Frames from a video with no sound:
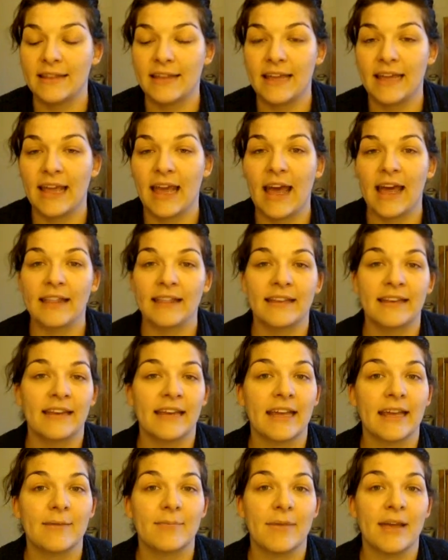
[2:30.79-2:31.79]
the Highland
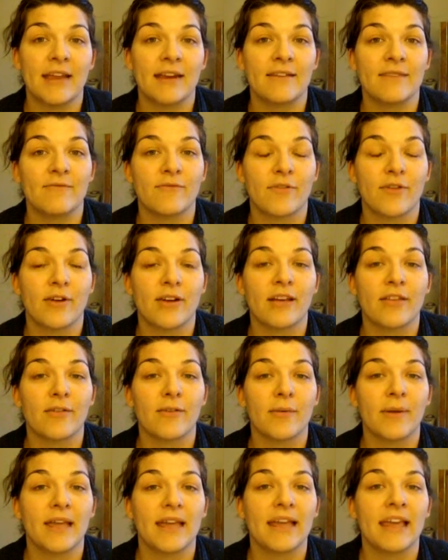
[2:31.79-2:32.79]
Handmaiden for
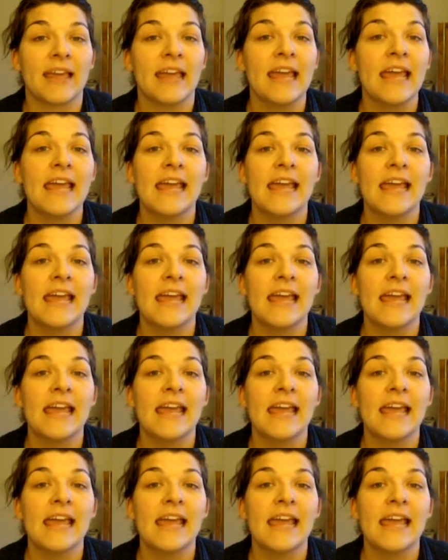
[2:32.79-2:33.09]
another week.